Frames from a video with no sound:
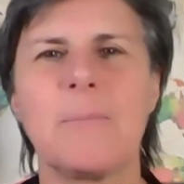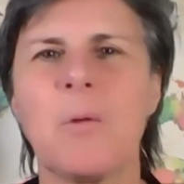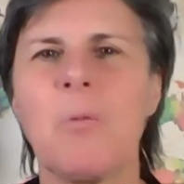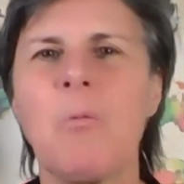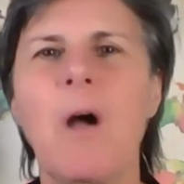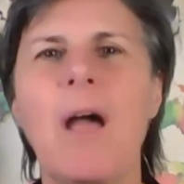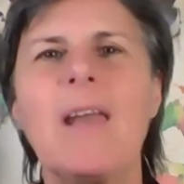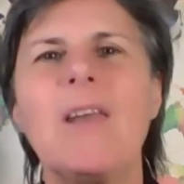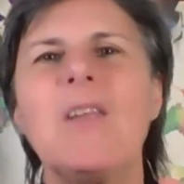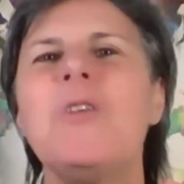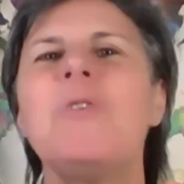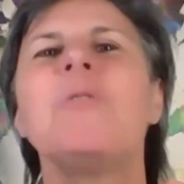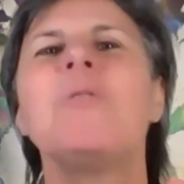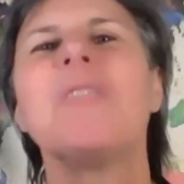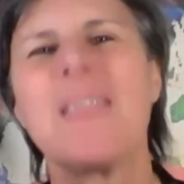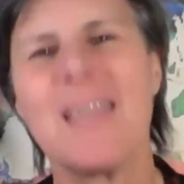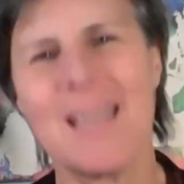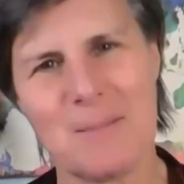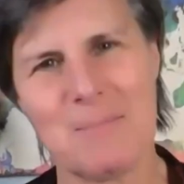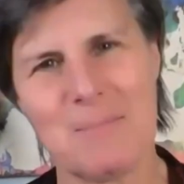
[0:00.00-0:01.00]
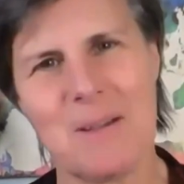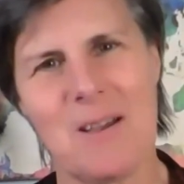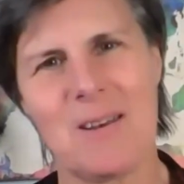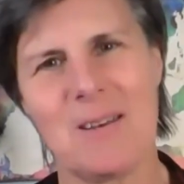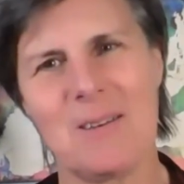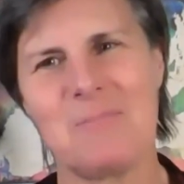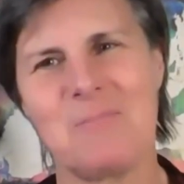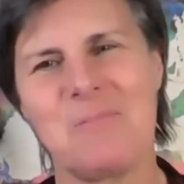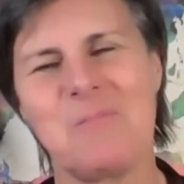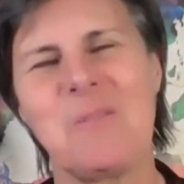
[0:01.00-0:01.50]
Why do you think about
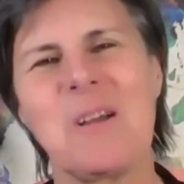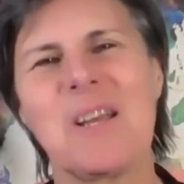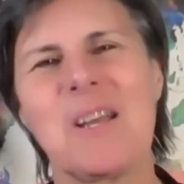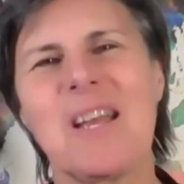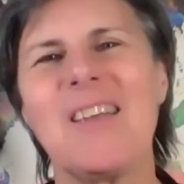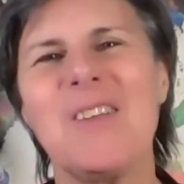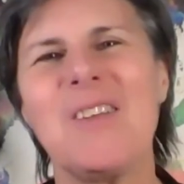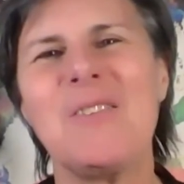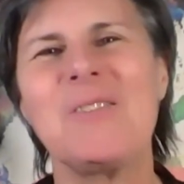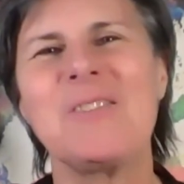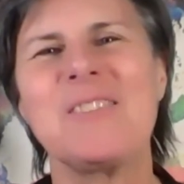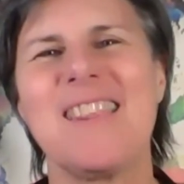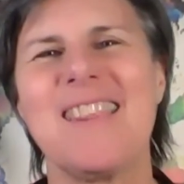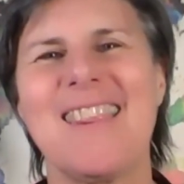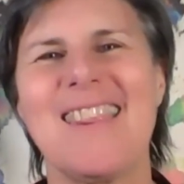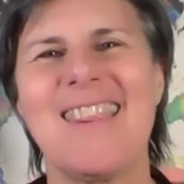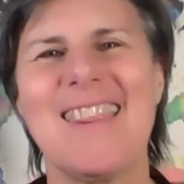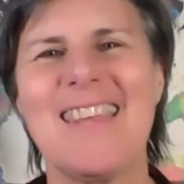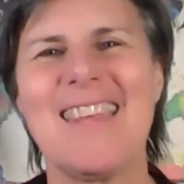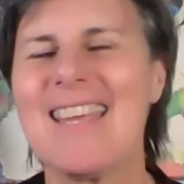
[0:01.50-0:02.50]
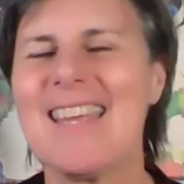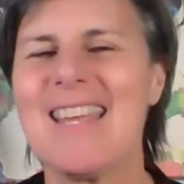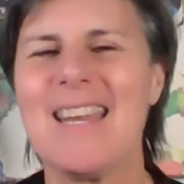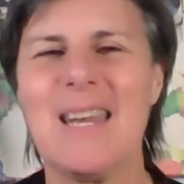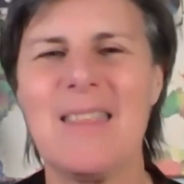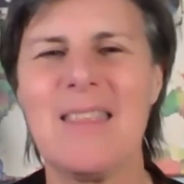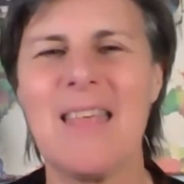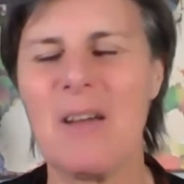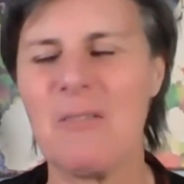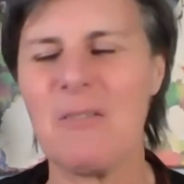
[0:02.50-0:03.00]
it? What got you
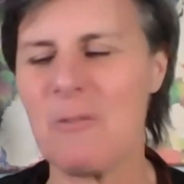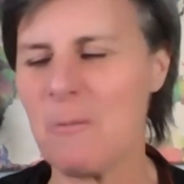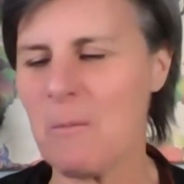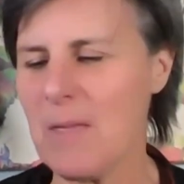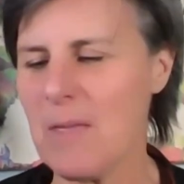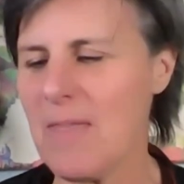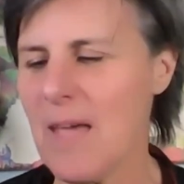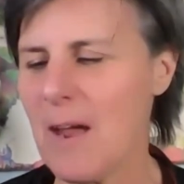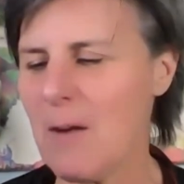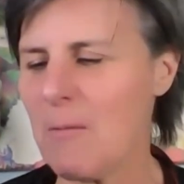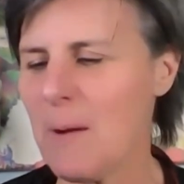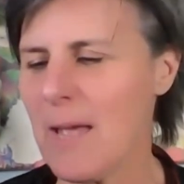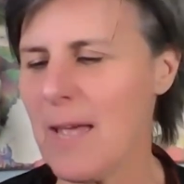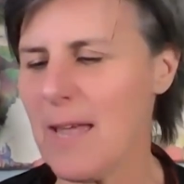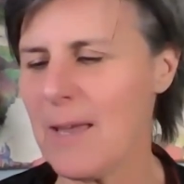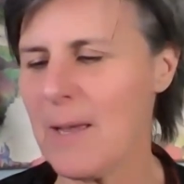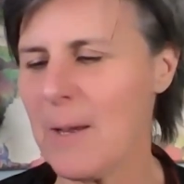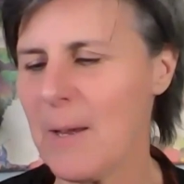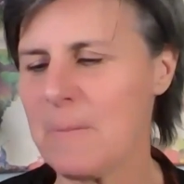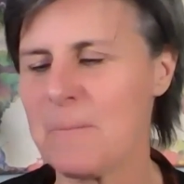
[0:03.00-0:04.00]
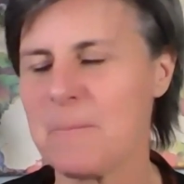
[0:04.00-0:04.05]
thinking in that in that way?